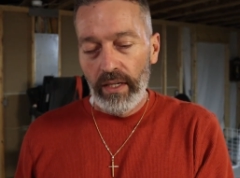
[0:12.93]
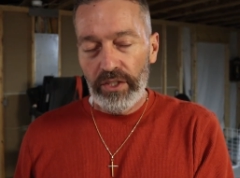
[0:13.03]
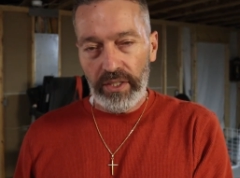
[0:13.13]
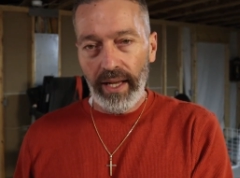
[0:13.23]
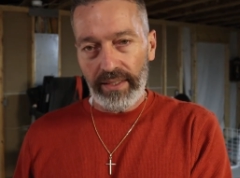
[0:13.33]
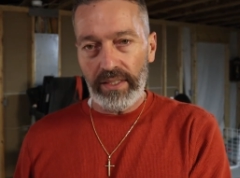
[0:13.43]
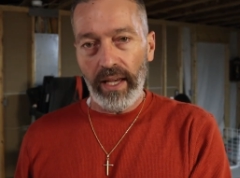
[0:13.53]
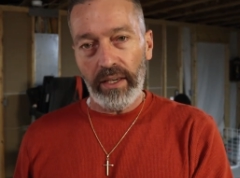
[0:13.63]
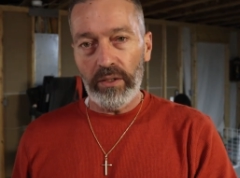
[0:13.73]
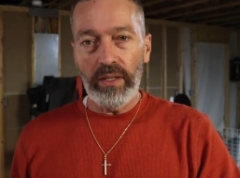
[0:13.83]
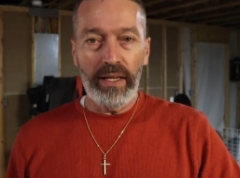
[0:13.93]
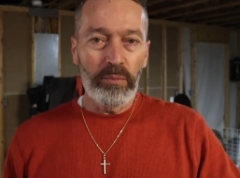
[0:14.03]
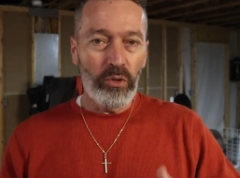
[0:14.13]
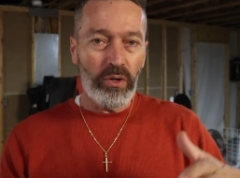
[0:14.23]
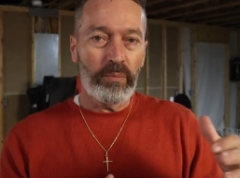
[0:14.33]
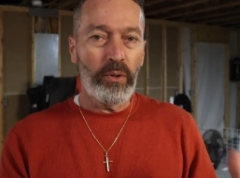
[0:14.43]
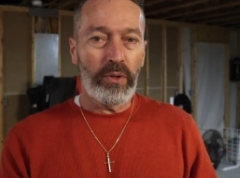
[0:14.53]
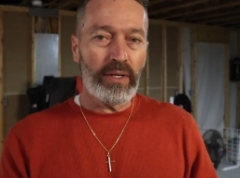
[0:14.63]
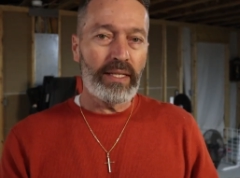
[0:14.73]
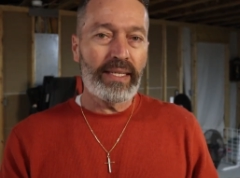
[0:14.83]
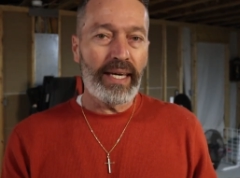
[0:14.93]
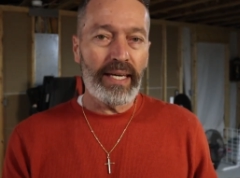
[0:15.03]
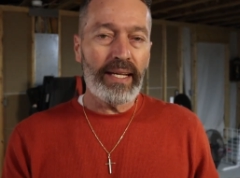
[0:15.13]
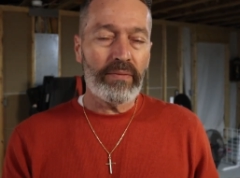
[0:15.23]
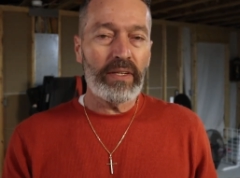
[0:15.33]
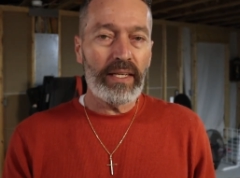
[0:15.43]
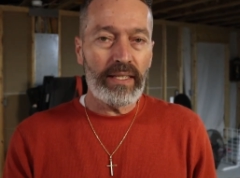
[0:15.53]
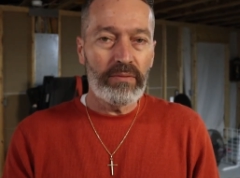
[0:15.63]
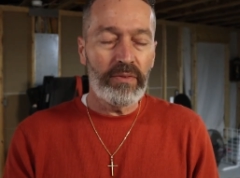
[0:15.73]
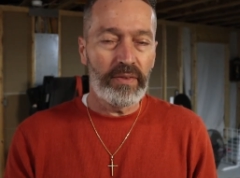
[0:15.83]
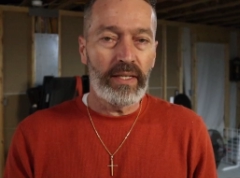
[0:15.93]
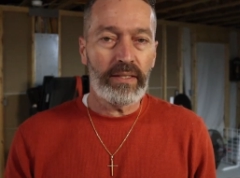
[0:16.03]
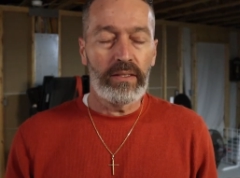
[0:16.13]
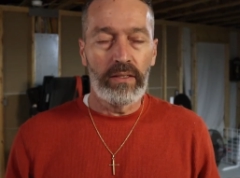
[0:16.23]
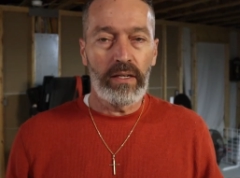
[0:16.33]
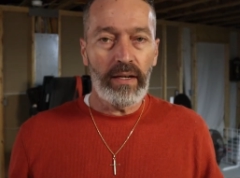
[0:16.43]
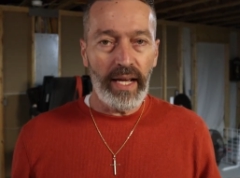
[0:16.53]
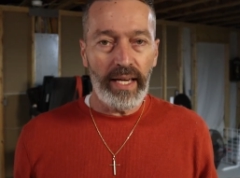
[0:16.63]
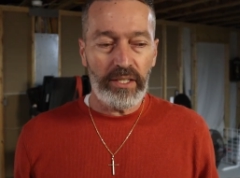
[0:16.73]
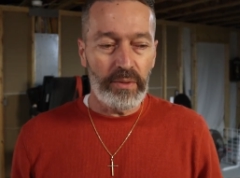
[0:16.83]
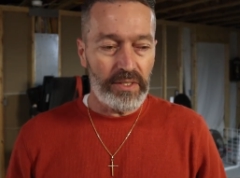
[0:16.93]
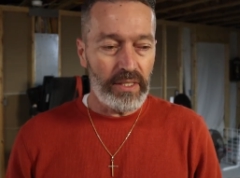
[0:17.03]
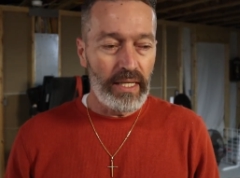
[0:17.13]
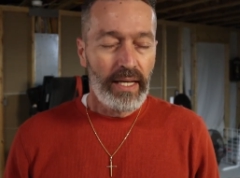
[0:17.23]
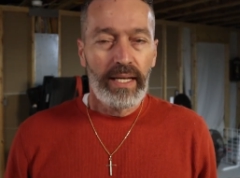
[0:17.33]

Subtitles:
shot cycle and more importantly can have a negative effect on our accuracy.